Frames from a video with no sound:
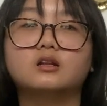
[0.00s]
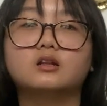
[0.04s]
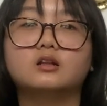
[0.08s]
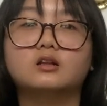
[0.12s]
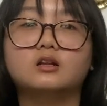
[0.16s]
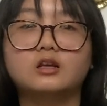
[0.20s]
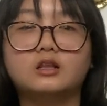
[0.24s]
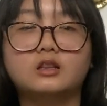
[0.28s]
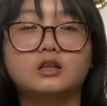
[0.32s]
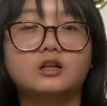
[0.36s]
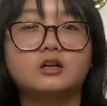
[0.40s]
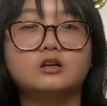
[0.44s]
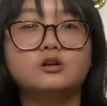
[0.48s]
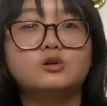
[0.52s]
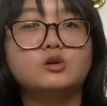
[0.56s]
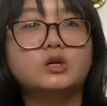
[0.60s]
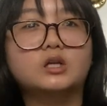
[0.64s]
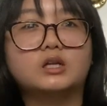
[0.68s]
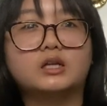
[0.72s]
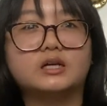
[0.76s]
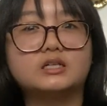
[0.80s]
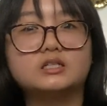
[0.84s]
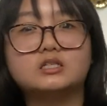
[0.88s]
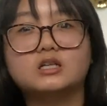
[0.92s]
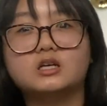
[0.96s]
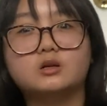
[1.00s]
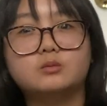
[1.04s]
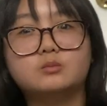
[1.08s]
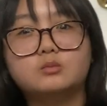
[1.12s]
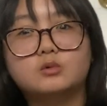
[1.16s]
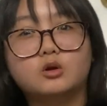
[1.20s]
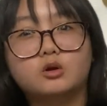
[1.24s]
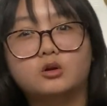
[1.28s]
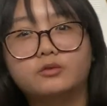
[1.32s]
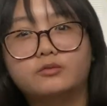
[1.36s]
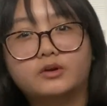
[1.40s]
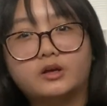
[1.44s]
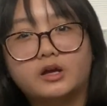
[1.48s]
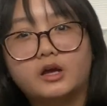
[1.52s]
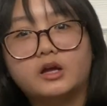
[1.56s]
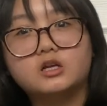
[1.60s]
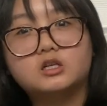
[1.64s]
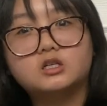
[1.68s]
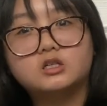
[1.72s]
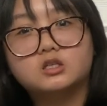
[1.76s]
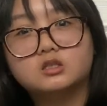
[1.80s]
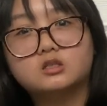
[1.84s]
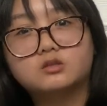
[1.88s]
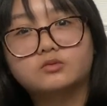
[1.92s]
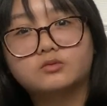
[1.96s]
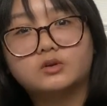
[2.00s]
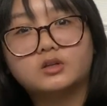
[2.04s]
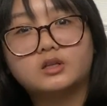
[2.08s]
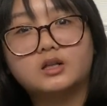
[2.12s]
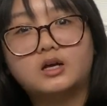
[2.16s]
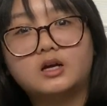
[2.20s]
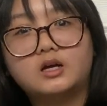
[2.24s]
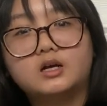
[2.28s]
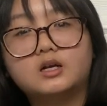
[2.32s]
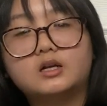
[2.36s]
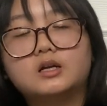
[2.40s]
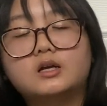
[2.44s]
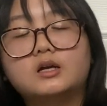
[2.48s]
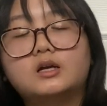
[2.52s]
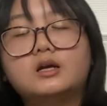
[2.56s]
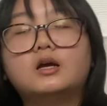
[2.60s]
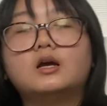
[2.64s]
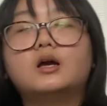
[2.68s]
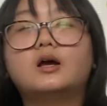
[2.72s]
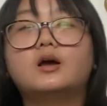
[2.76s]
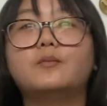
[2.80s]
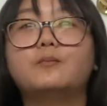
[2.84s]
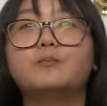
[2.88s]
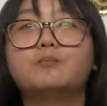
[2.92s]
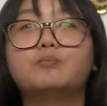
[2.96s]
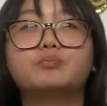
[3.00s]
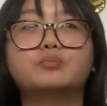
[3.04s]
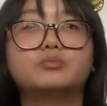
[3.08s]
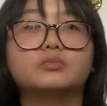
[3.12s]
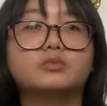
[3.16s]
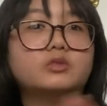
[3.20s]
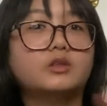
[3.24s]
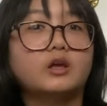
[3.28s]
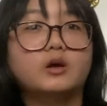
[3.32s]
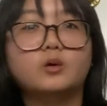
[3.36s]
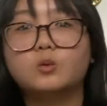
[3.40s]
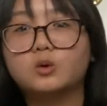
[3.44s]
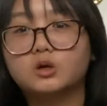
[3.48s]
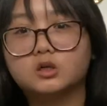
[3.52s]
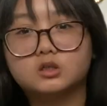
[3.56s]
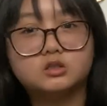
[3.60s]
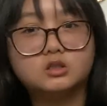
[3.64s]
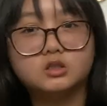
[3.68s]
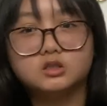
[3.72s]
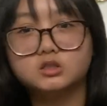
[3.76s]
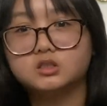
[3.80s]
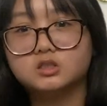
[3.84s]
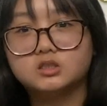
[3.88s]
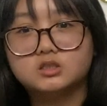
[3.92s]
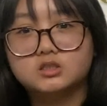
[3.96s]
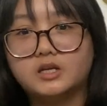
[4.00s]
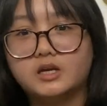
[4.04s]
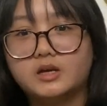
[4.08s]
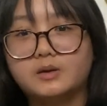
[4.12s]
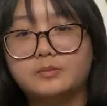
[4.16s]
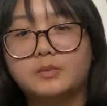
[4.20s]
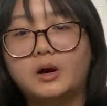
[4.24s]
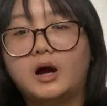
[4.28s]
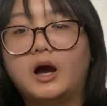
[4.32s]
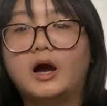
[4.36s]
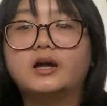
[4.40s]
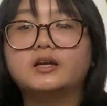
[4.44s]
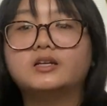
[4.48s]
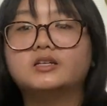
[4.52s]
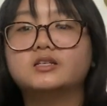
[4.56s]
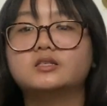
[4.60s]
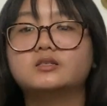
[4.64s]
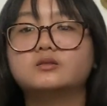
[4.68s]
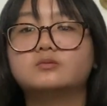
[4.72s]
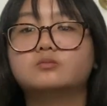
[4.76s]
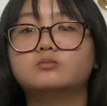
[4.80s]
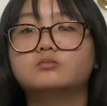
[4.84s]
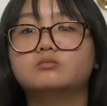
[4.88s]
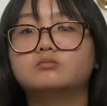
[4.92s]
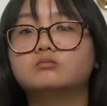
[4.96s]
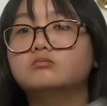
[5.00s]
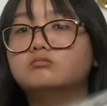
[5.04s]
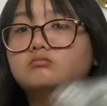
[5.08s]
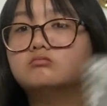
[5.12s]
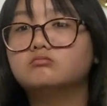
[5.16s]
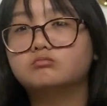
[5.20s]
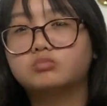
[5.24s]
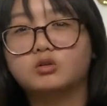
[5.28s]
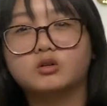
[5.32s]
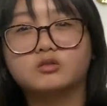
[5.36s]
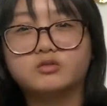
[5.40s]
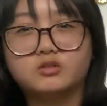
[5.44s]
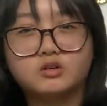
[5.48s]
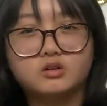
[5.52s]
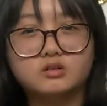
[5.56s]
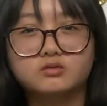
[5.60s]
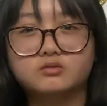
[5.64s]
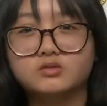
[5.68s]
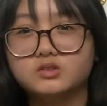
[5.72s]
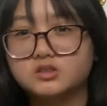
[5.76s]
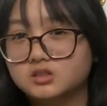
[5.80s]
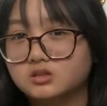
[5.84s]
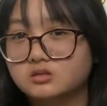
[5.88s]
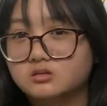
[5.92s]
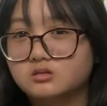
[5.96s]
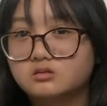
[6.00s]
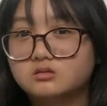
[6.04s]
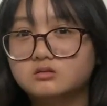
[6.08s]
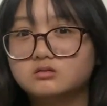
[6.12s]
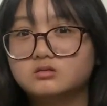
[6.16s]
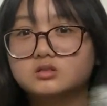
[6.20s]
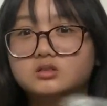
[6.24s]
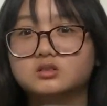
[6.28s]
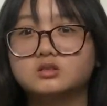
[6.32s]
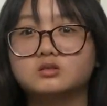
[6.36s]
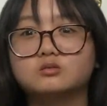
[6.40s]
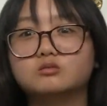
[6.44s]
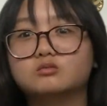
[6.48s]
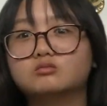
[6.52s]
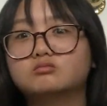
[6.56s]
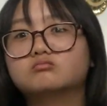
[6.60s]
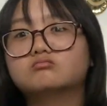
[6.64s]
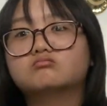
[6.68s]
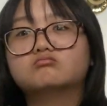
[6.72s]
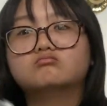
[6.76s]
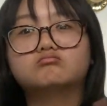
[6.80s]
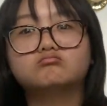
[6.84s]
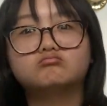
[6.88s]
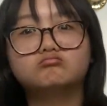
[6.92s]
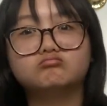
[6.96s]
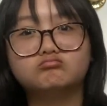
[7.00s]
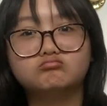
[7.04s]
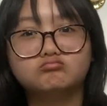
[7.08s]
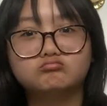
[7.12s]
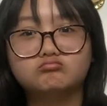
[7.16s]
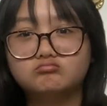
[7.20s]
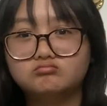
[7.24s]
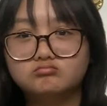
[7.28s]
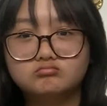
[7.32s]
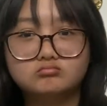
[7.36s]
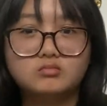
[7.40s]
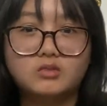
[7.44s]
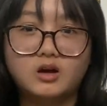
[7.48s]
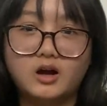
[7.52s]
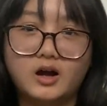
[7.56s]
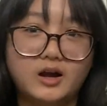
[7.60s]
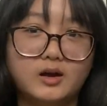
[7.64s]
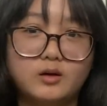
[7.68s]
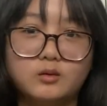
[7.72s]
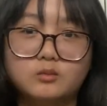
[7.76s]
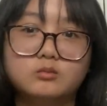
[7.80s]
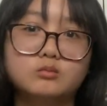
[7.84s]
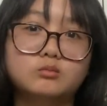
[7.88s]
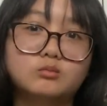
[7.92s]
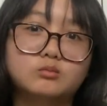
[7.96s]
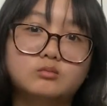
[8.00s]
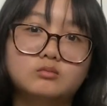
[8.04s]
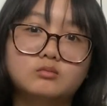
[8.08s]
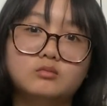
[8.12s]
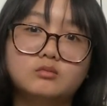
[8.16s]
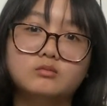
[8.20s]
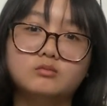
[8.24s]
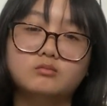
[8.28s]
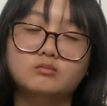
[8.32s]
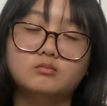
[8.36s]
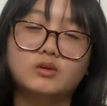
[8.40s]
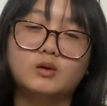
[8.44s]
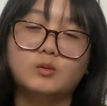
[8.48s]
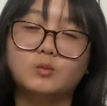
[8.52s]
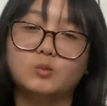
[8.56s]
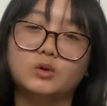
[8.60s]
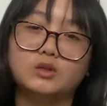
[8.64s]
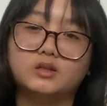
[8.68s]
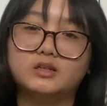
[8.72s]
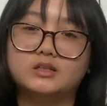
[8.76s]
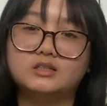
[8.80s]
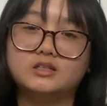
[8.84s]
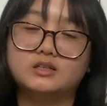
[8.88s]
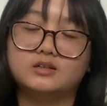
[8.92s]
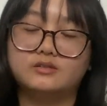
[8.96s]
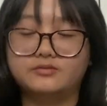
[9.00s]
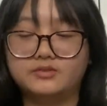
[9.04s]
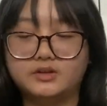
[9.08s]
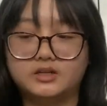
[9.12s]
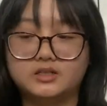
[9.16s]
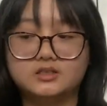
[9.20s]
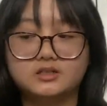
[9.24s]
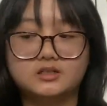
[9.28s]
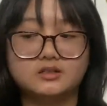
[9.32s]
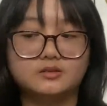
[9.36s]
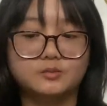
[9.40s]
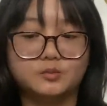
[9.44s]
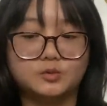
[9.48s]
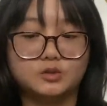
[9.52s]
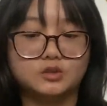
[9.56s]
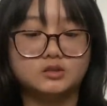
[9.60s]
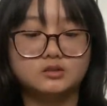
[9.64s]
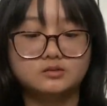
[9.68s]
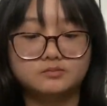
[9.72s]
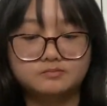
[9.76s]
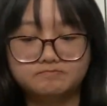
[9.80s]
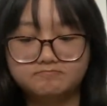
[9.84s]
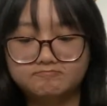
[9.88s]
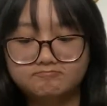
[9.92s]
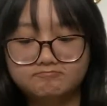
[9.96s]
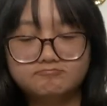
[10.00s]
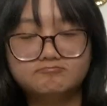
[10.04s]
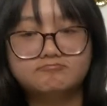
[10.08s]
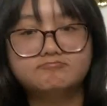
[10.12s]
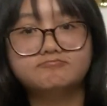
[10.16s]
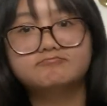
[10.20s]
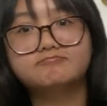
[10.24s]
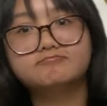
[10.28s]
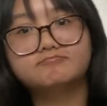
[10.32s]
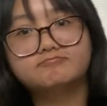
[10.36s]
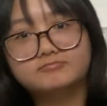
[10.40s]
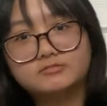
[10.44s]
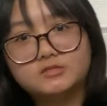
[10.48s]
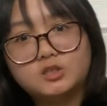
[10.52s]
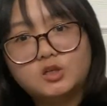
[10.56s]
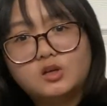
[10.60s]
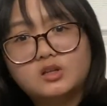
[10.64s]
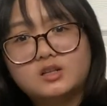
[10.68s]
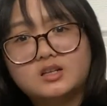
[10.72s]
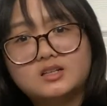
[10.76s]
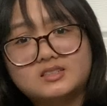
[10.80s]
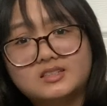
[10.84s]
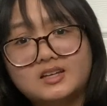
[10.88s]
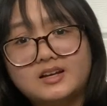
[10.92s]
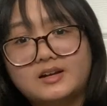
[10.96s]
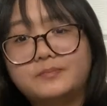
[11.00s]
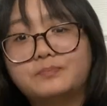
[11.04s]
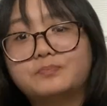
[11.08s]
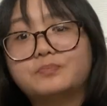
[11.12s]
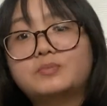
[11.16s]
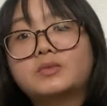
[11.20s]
and then you can like set up notifications for that. They work just the same. I just prefer physical, so I am willing to invest in one. So yeah, that's that.